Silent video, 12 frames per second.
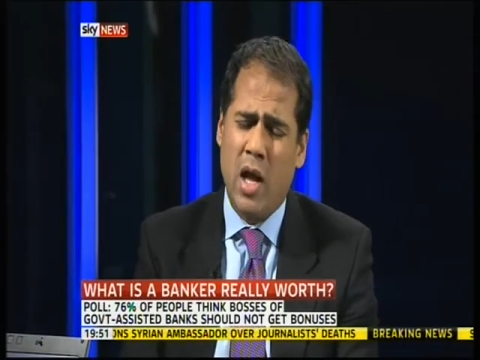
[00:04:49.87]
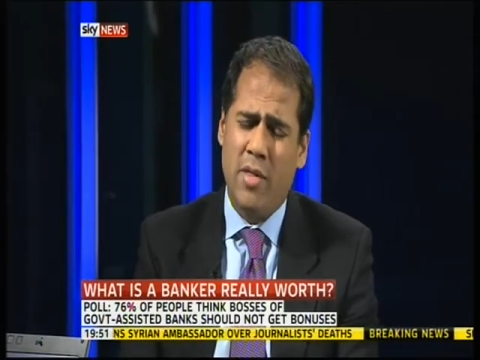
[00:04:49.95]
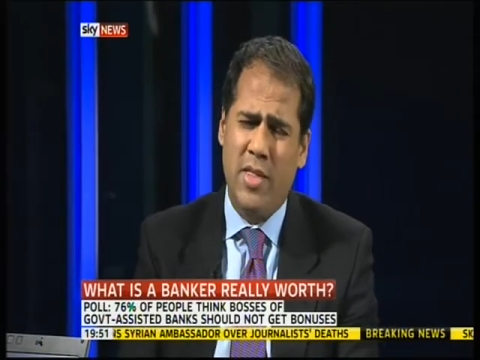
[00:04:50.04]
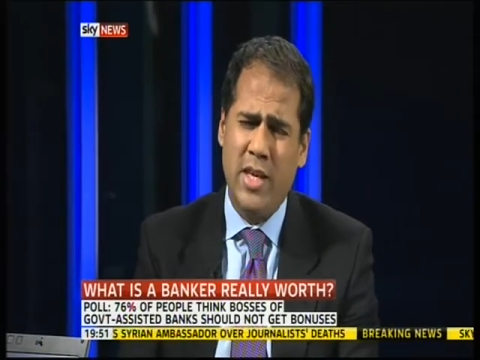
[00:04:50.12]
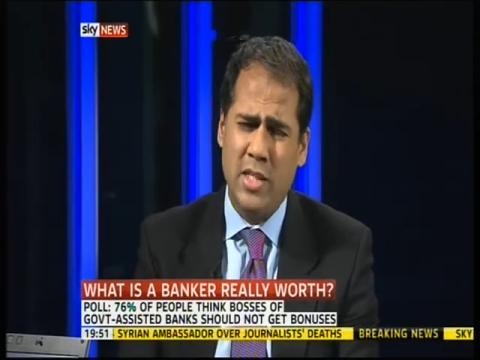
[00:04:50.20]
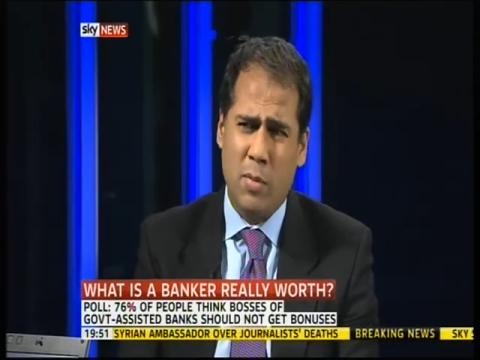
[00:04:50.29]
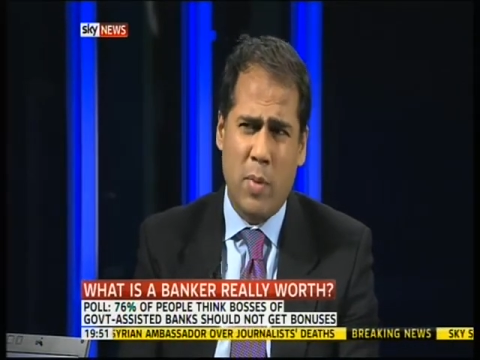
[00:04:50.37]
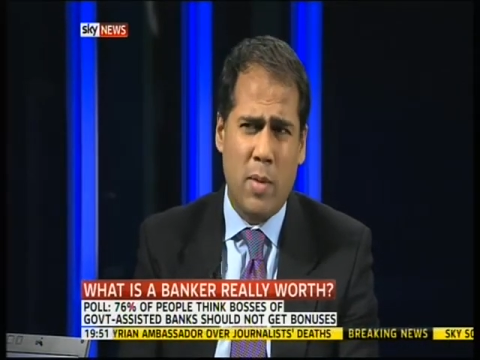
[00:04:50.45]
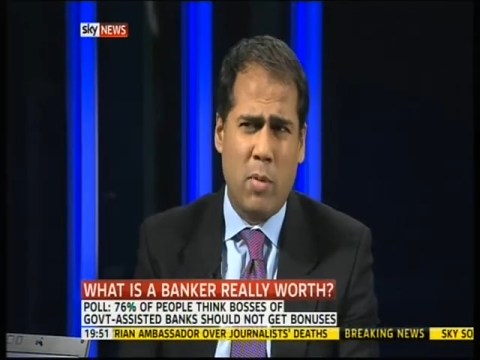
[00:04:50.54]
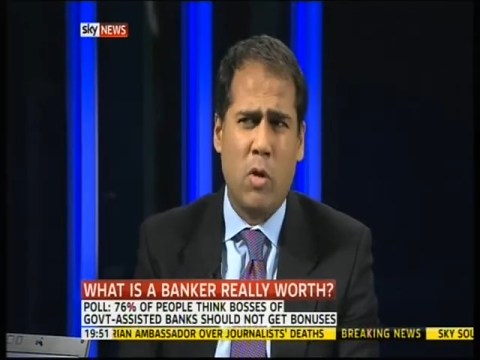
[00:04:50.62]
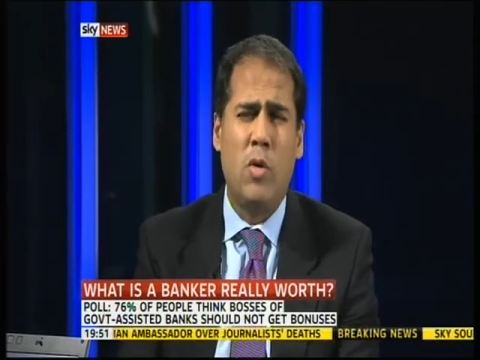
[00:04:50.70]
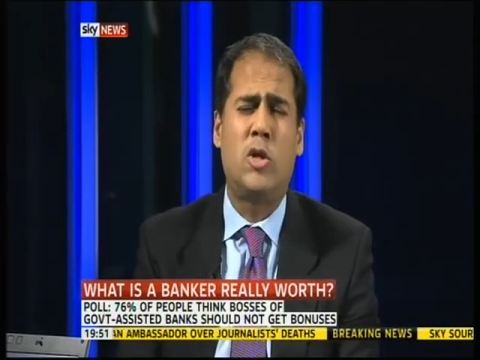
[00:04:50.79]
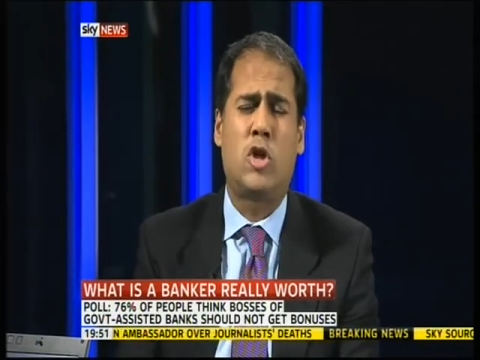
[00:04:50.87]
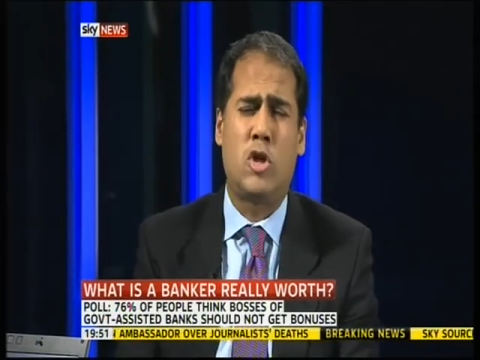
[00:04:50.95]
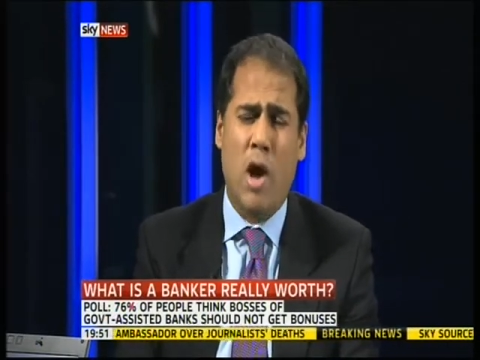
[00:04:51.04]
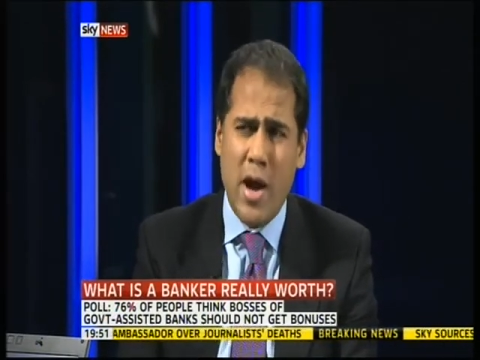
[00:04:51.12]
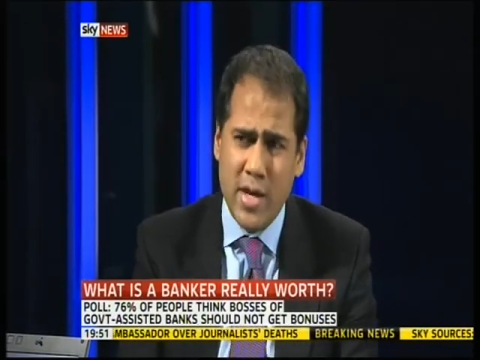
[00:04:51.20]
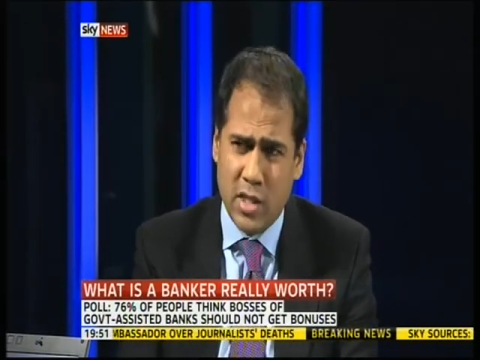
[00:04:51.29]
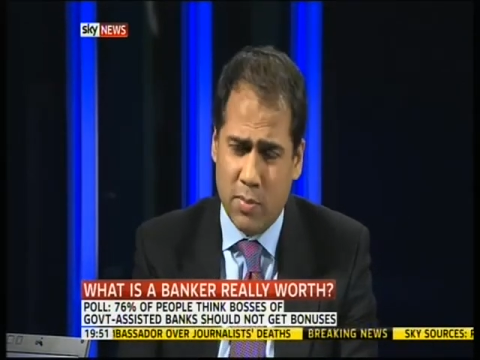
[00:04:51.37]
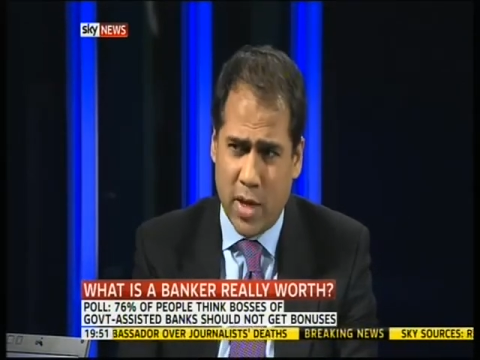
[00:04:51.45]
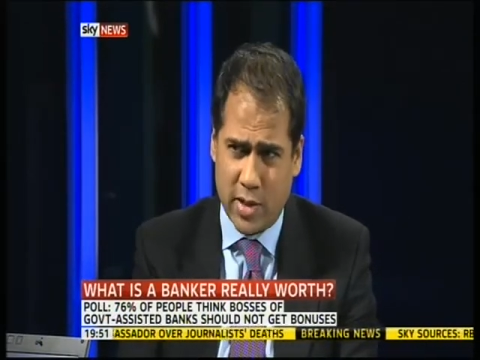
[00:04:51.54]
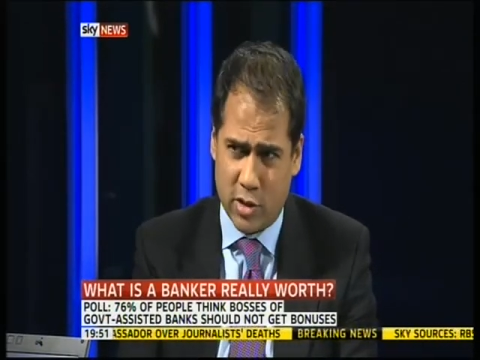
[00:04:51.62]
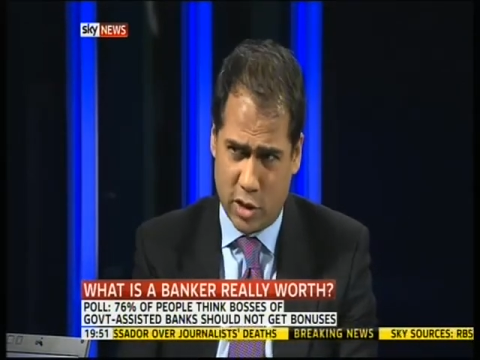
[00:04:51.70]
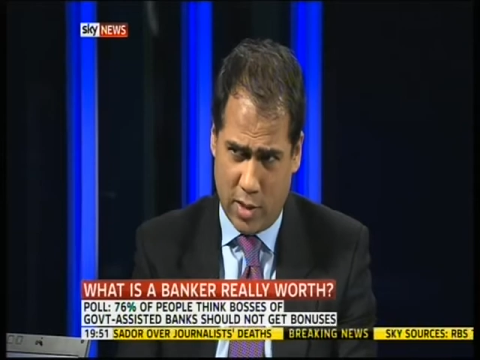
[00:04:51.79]
And these are people who are trying to
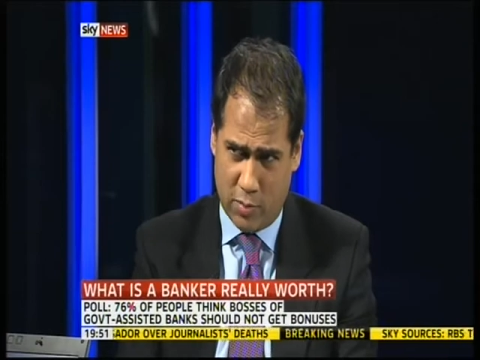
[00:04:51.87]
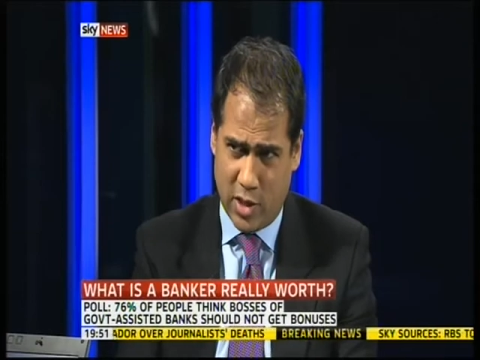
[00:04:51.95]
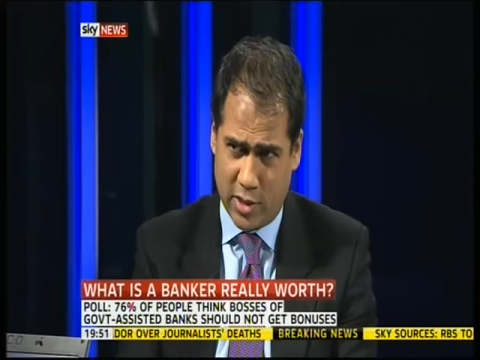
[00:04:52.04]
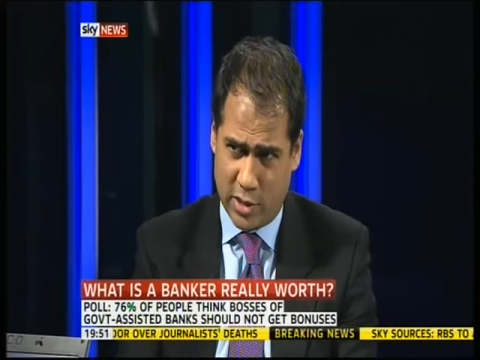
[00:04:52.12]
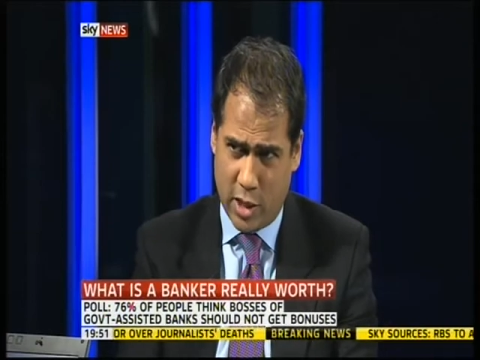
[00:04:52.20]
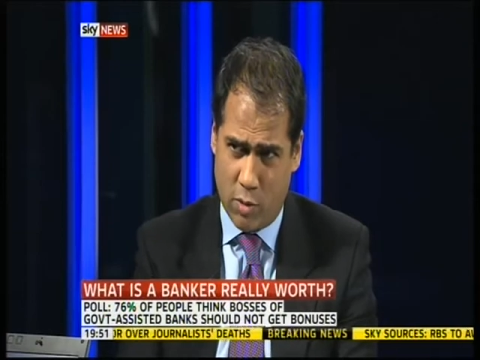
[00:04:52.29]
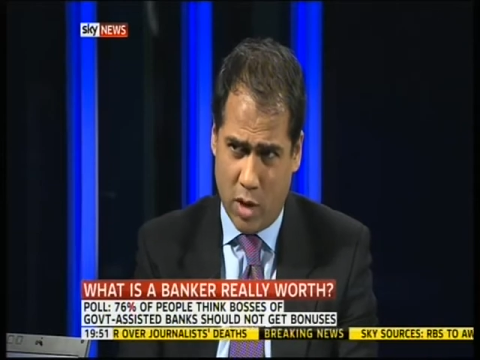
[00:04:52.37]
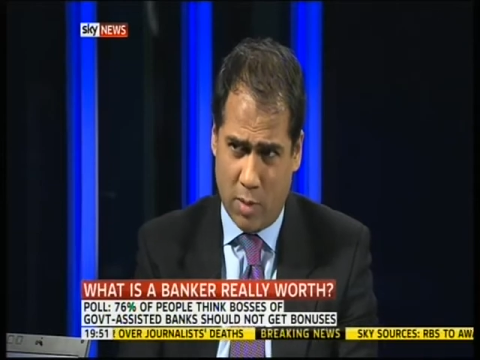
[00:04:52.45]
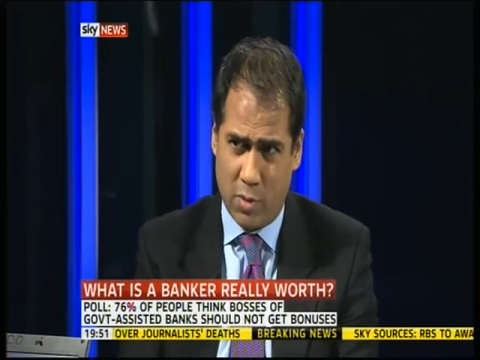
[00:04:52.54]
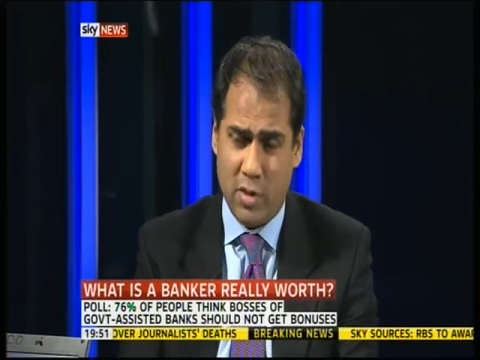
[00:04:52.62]
make the share price go up.